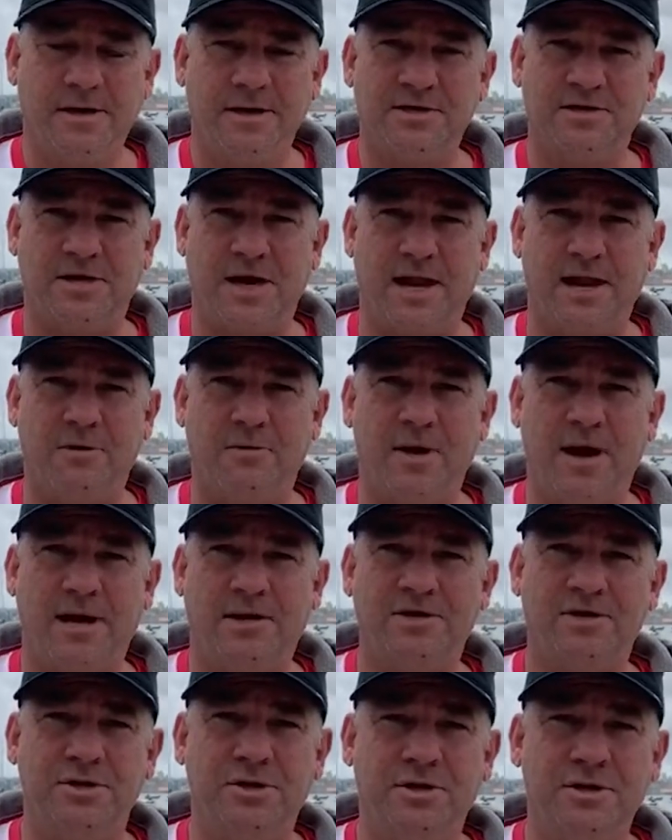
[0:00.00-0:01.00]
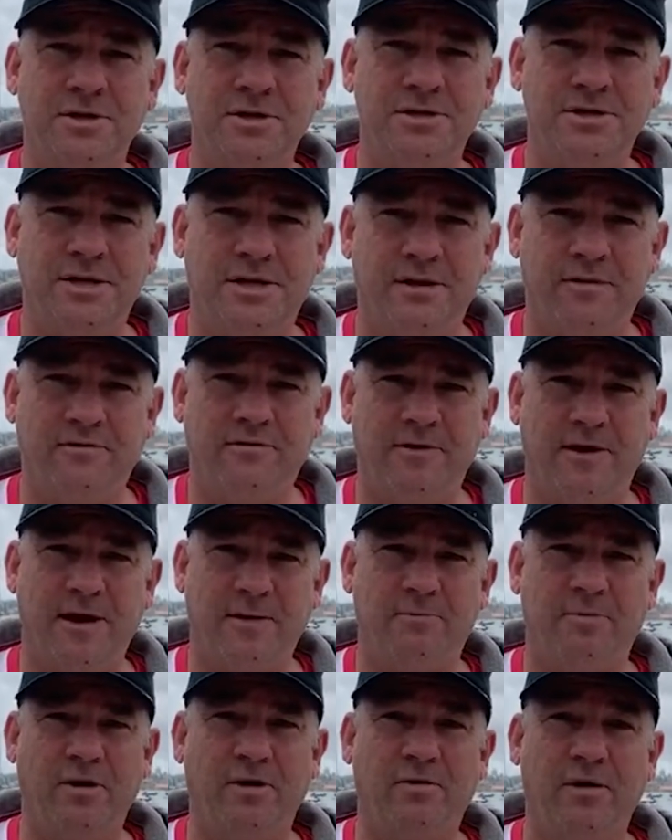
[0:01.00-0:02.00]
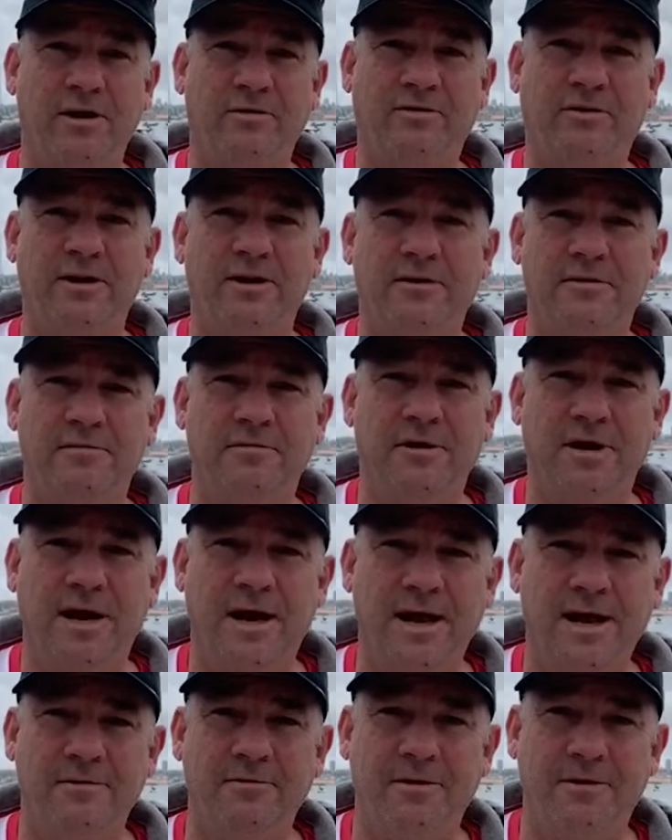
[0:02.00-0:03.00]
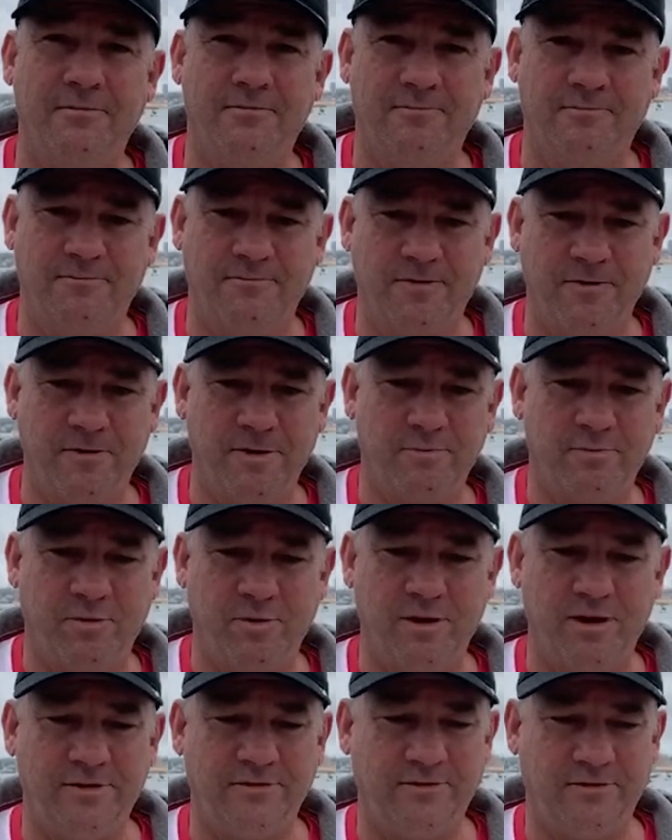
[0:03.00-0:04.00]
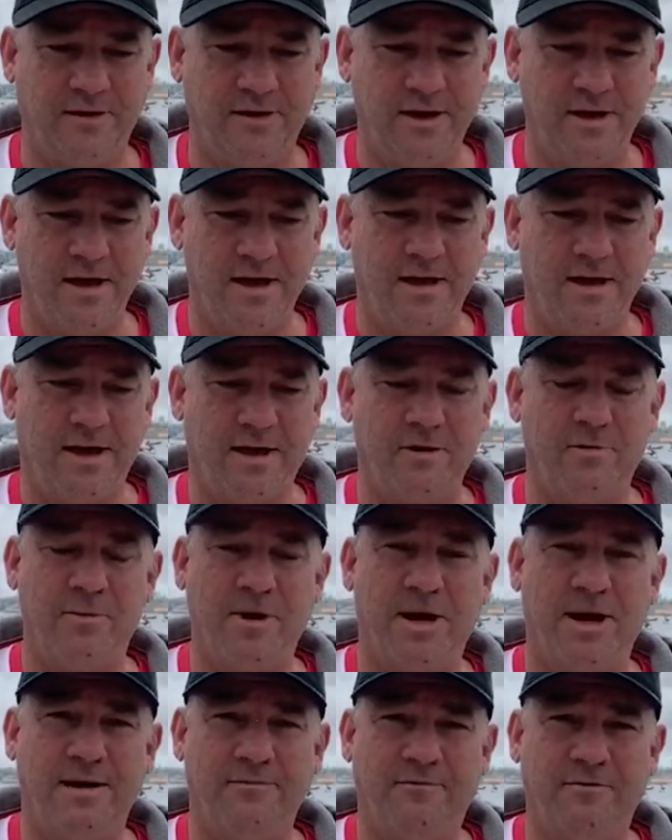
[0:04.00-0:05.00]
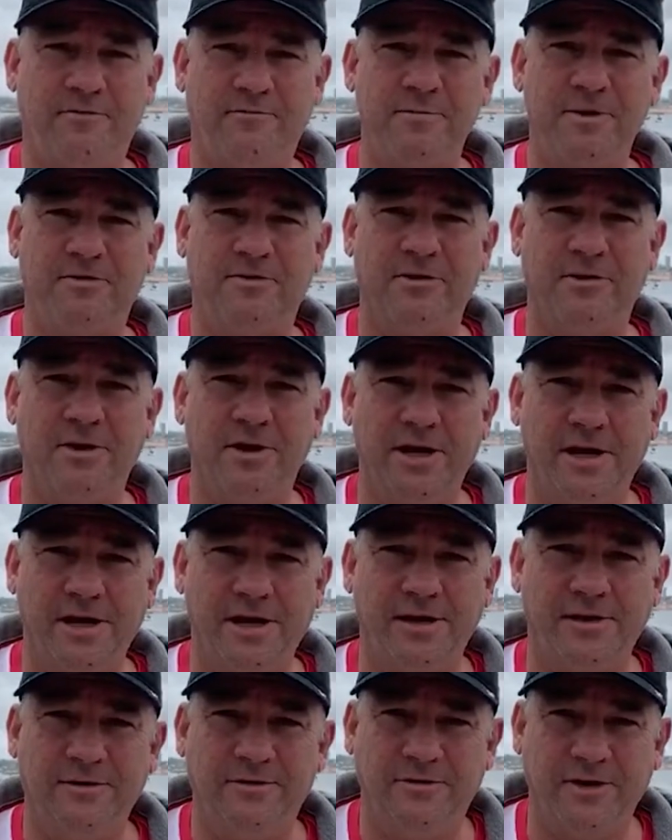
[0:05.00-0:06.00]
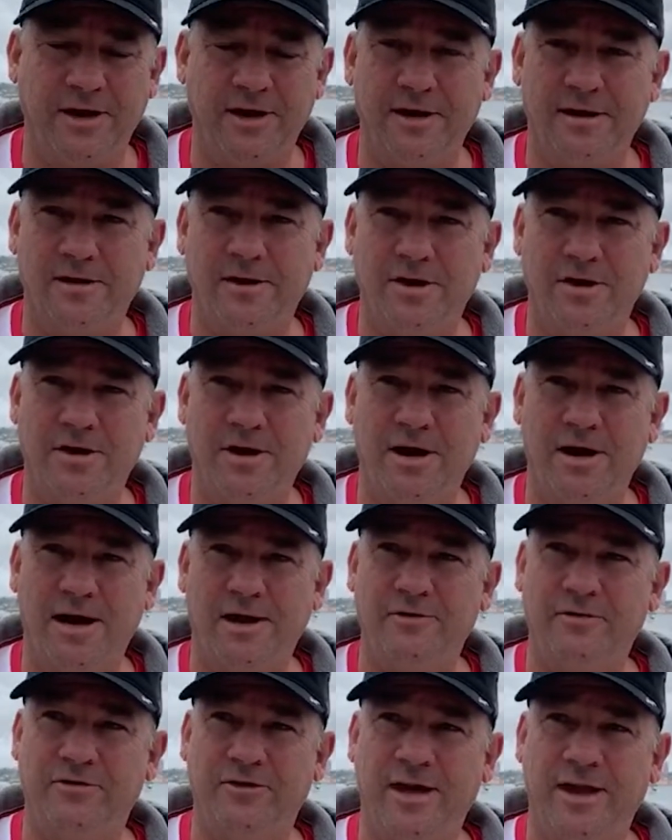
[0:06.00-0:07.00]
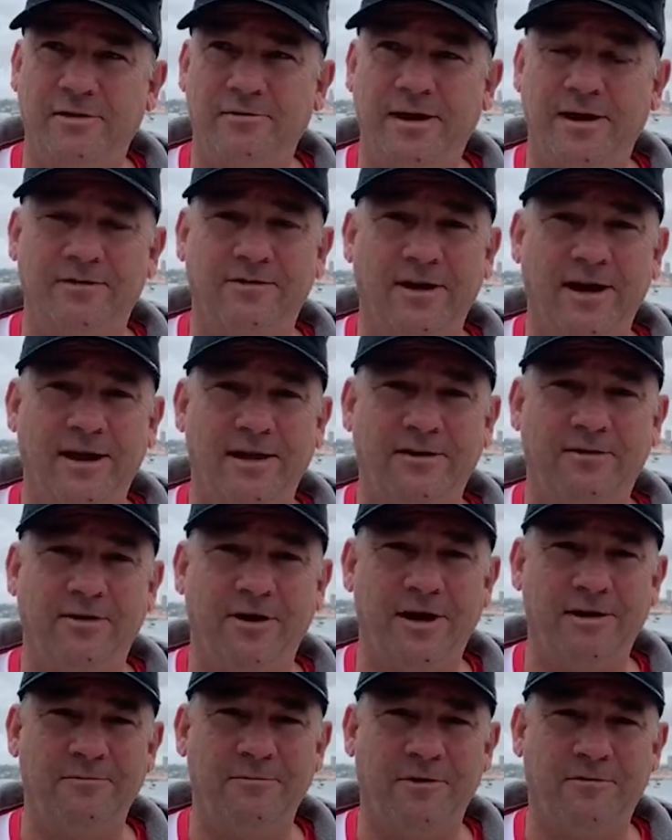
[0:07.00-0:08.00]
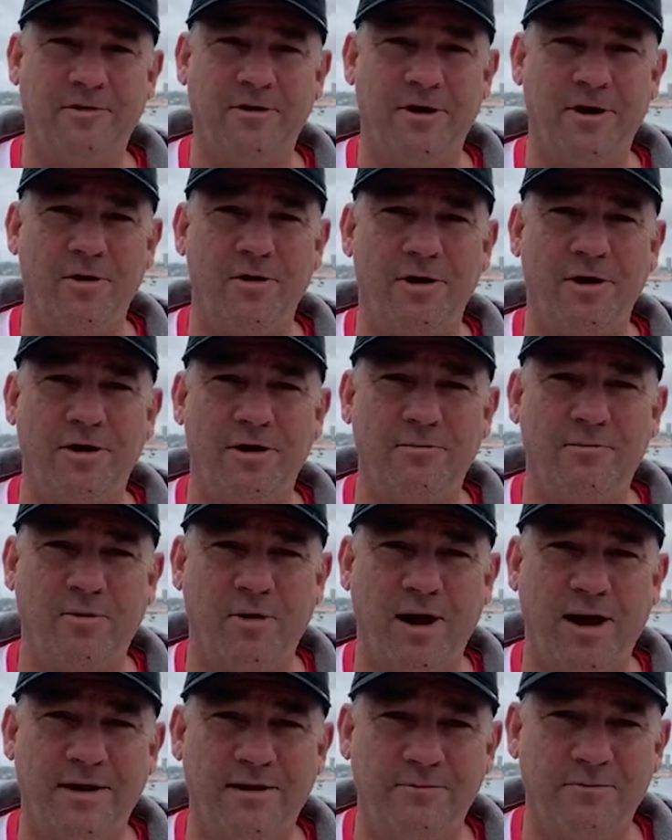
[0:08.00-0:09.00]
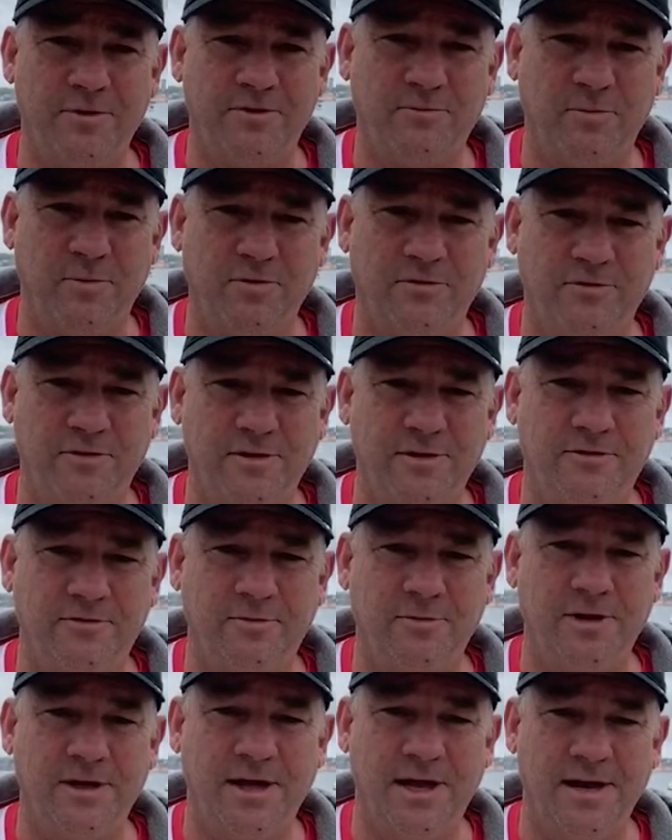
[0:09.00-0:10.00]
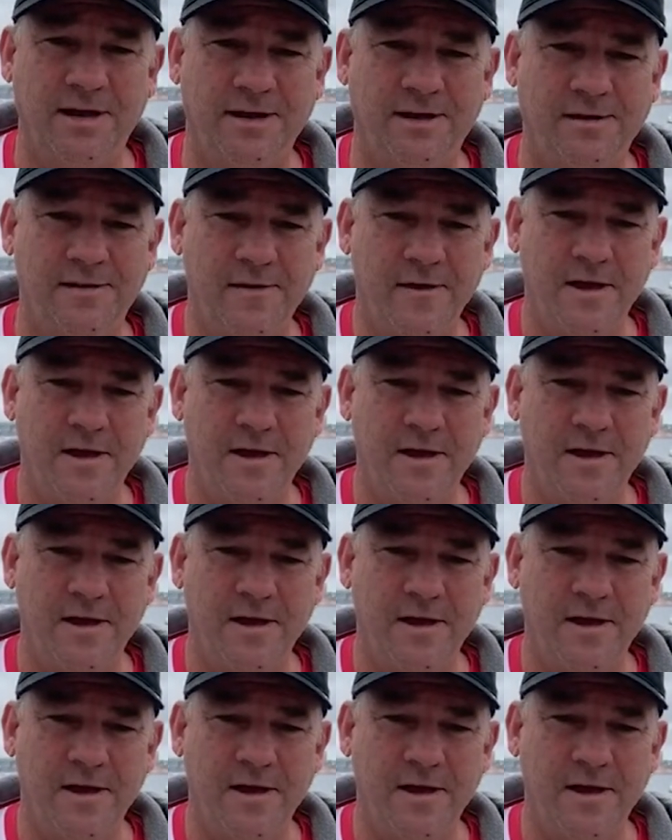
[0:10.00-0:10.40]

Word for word: Scallywag students that have uh, progressed into the regatta. We're very pleased. And on behalf of Mr. Lee, Sun Hung Kai, and the Scallywag sailing team, we're very honoured and proud to be sponsoring this weekend.